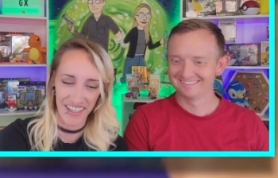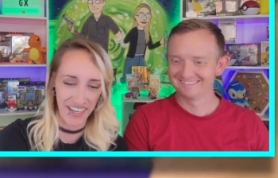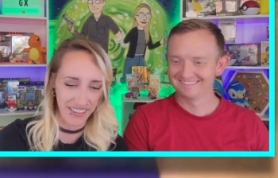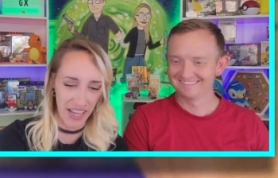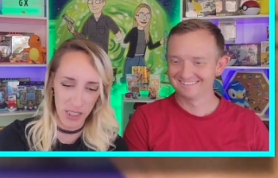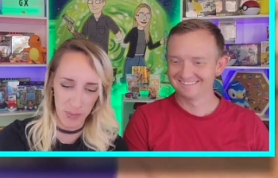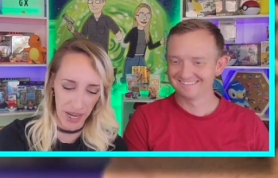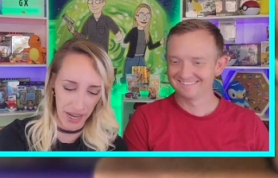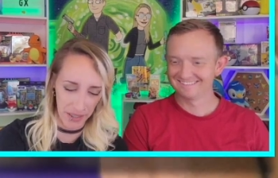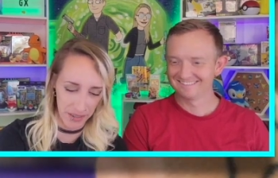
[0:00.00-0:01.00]
Speaker 1: right, last
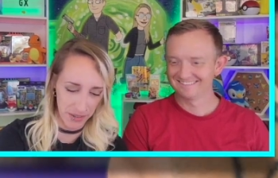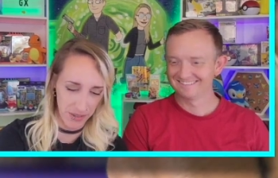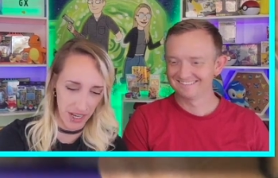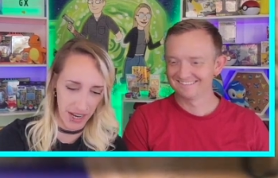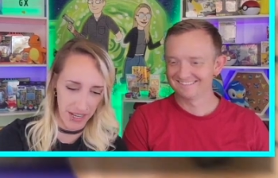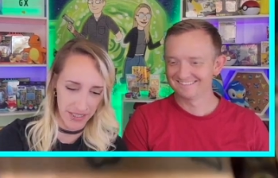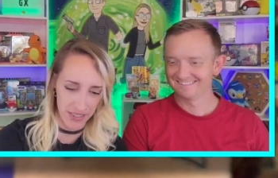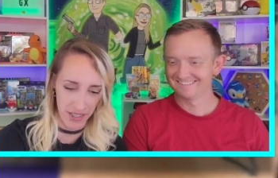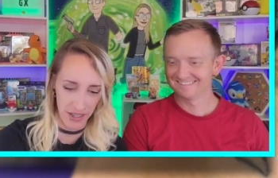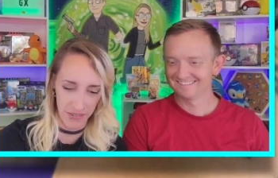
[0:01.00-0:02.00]
pack, you
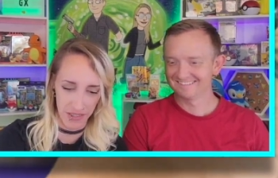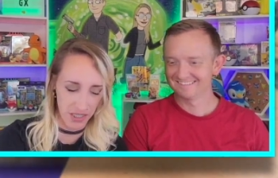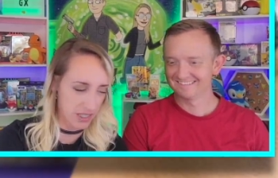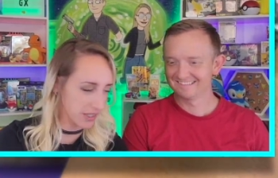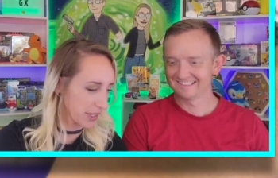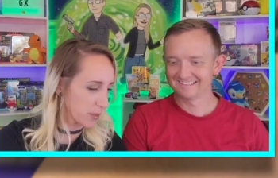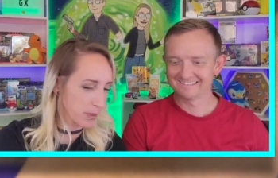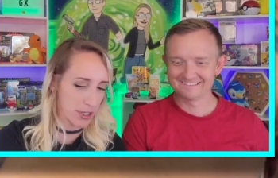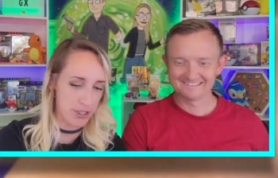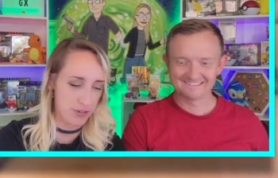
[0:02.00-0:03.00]
guys, of the clay
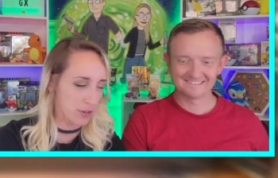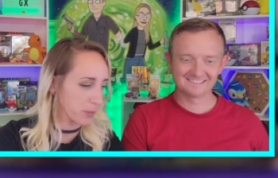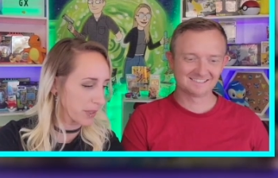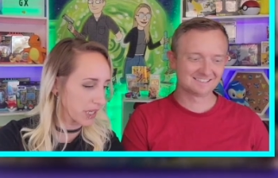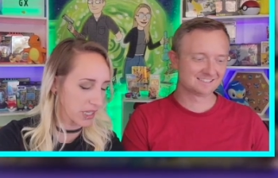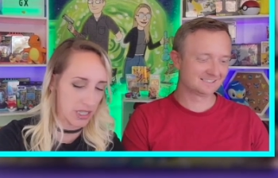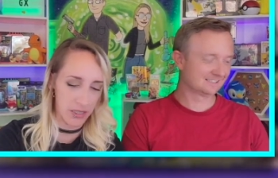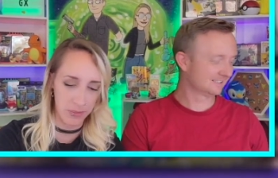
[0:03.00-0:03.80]
burst for me.